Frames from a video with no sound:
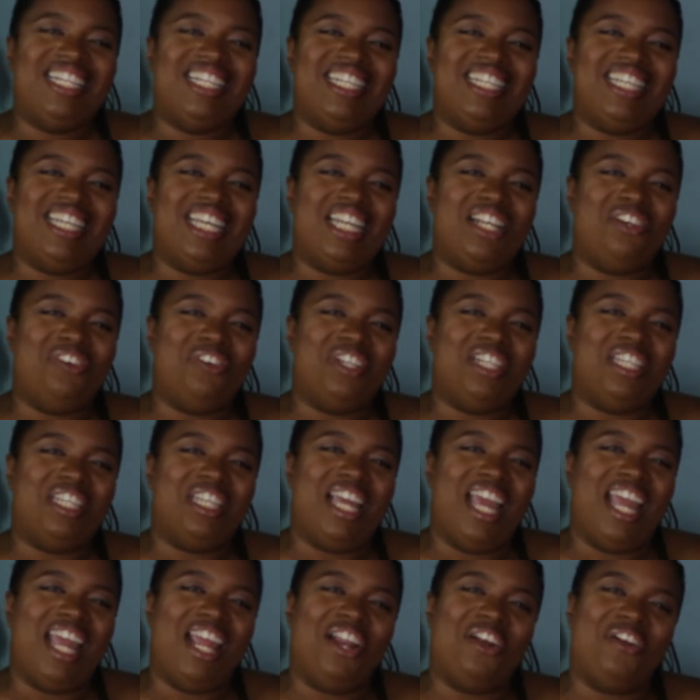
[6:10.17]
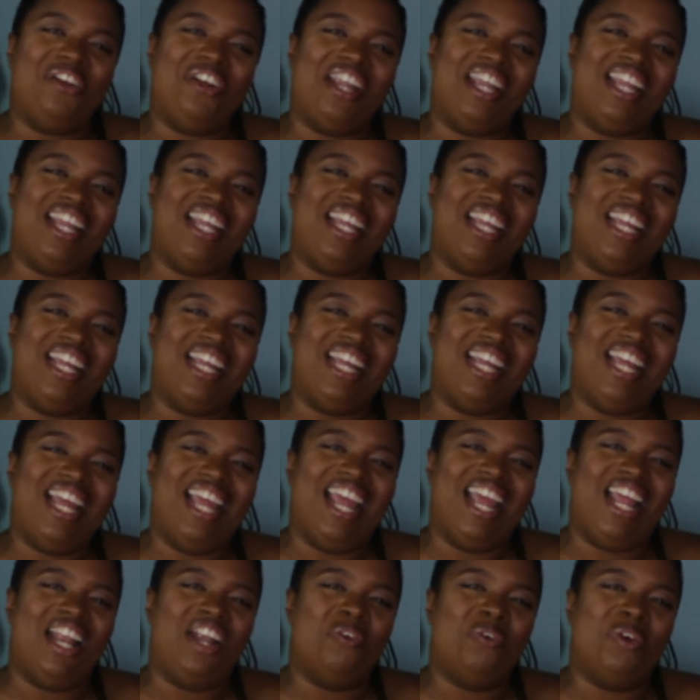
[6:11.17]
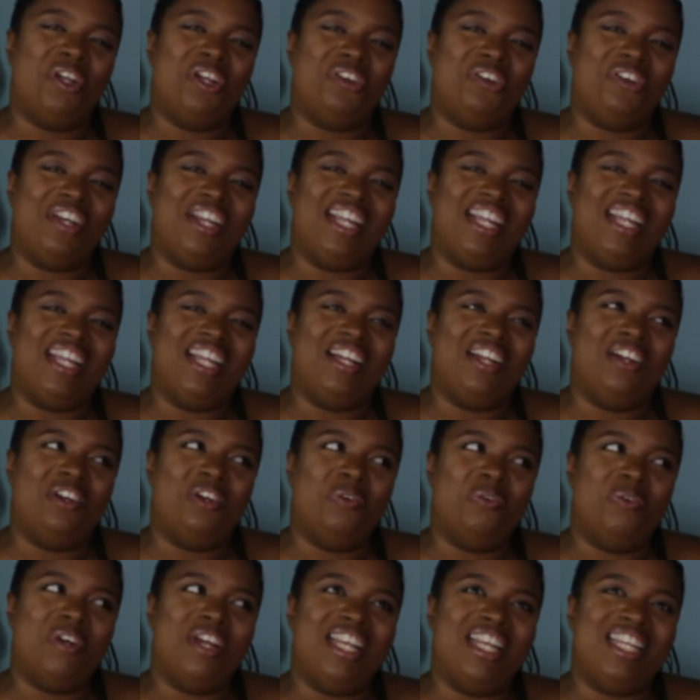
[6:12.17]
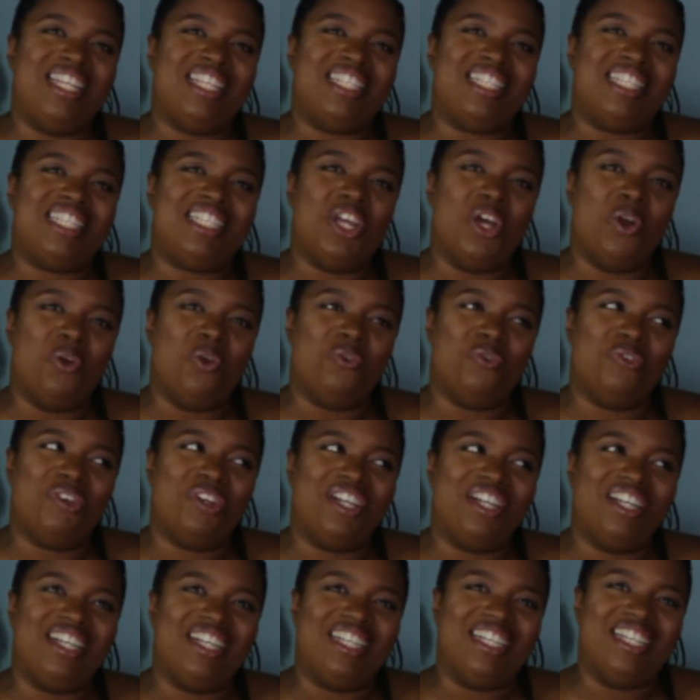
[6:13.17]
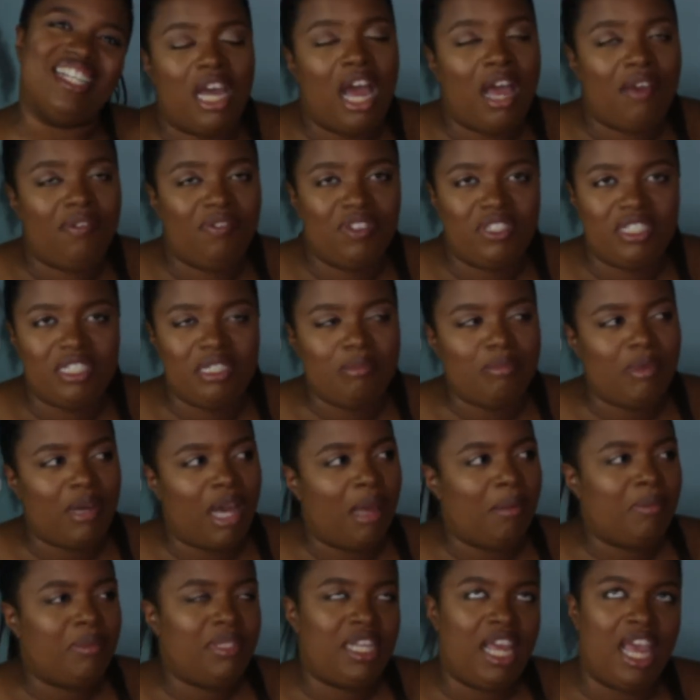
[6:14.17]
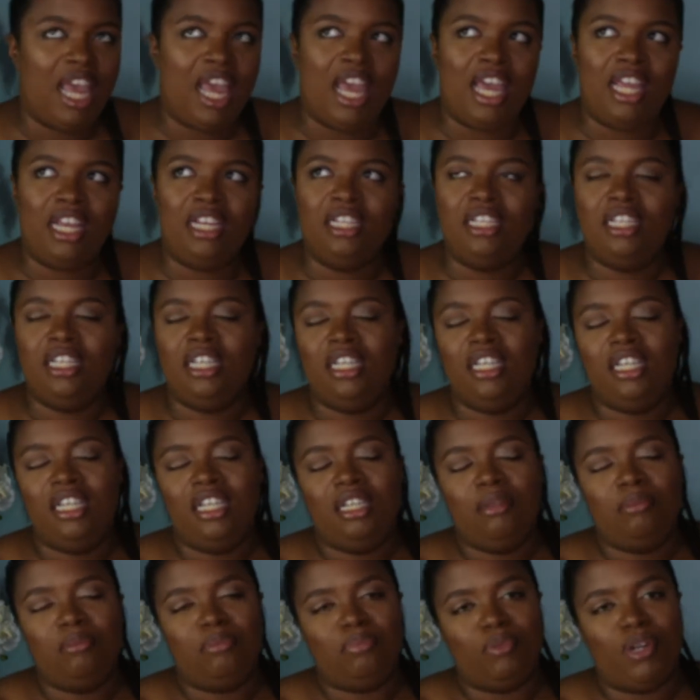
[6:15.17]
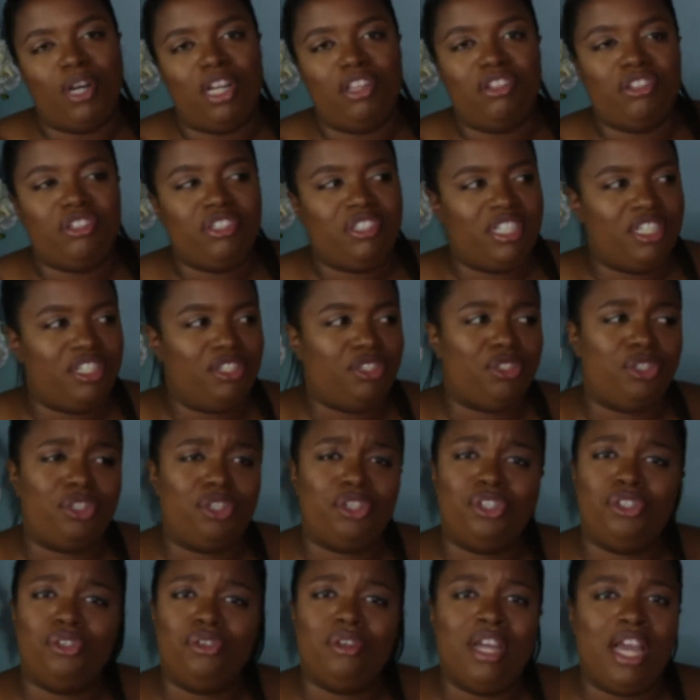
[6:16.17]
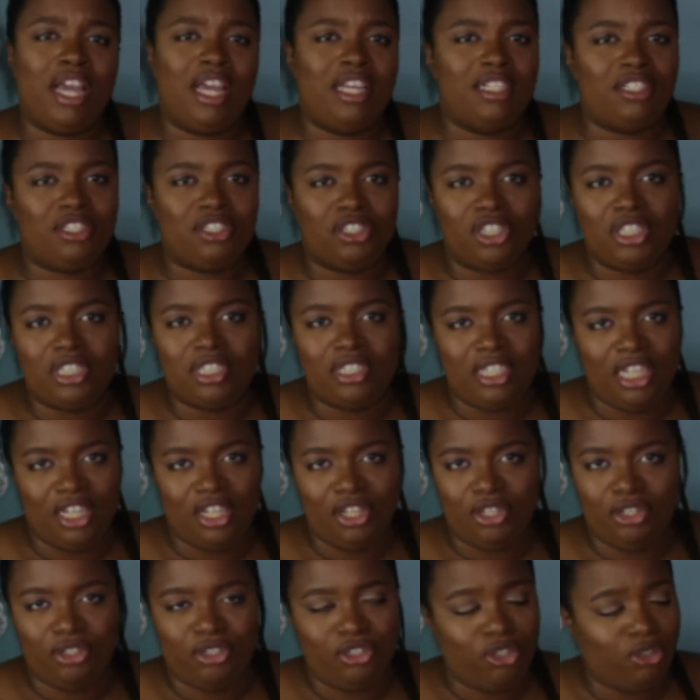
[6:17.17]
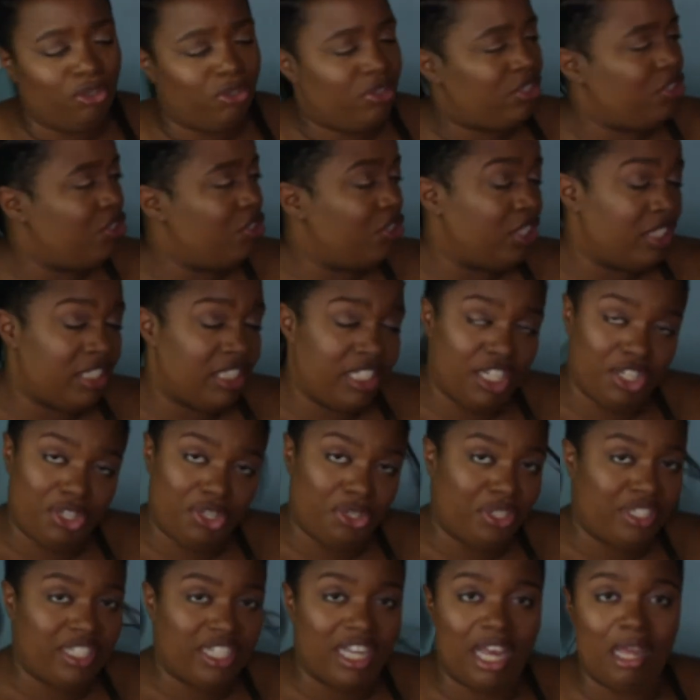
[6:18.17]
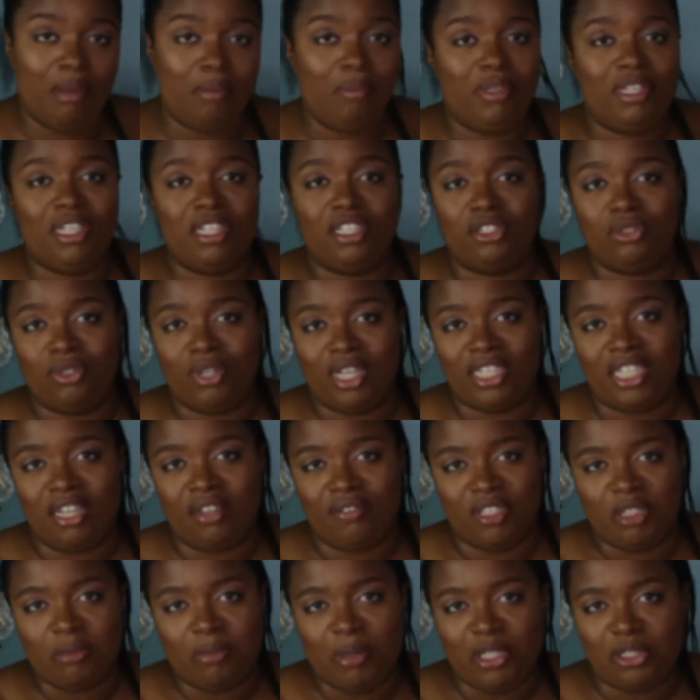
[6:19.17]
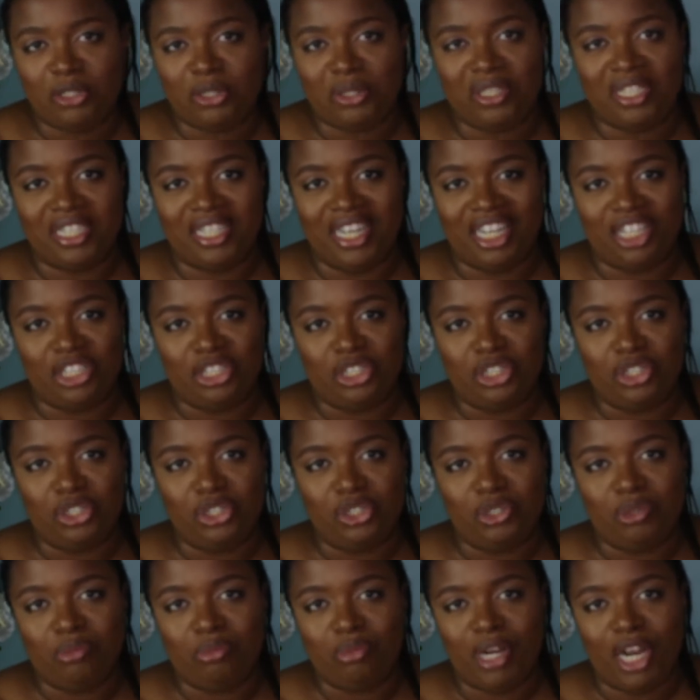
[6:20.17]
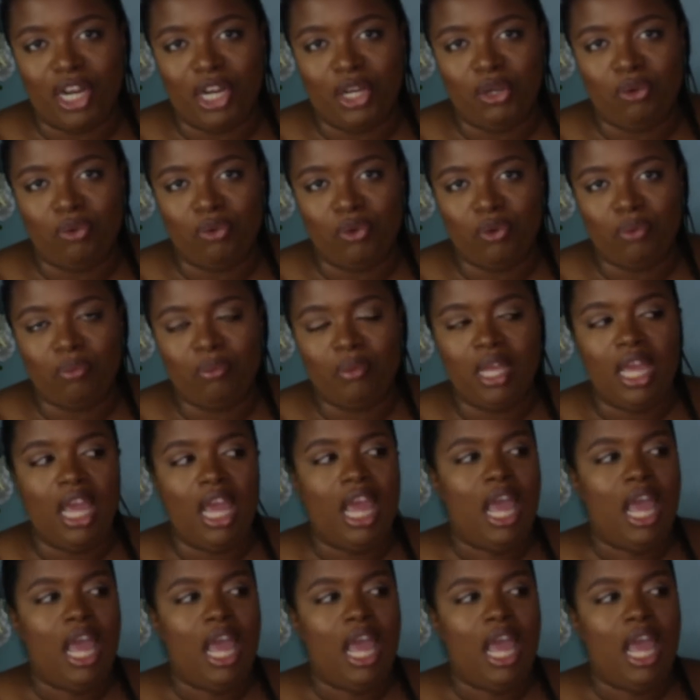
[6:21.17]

getting really hangry, and wondering, when is it over? Obviously, mom, dad, brother, sister, you guys are going to take your toast. You're going to take your time because you guys have a special connection to your bride and groom.